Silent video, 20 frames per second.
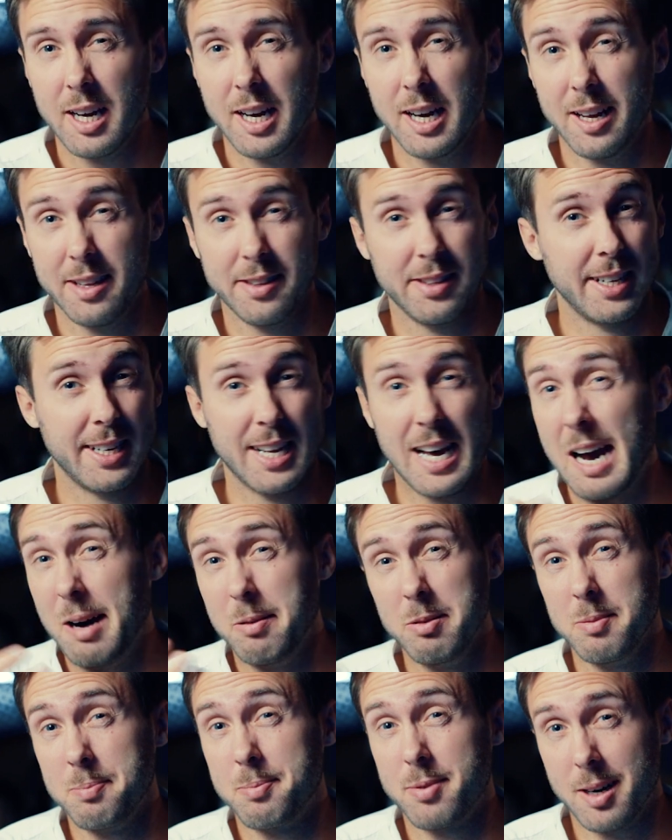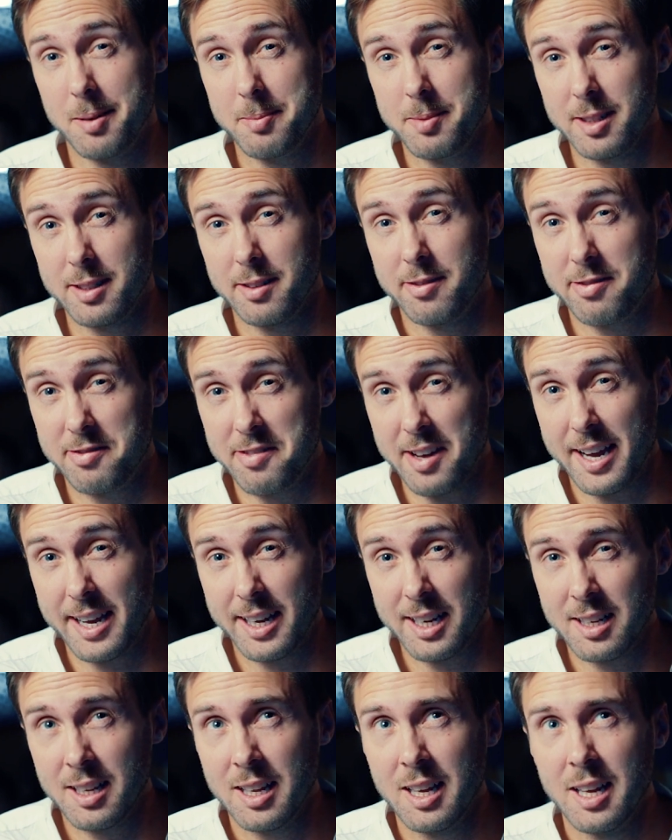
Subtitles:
and that I will probably fail,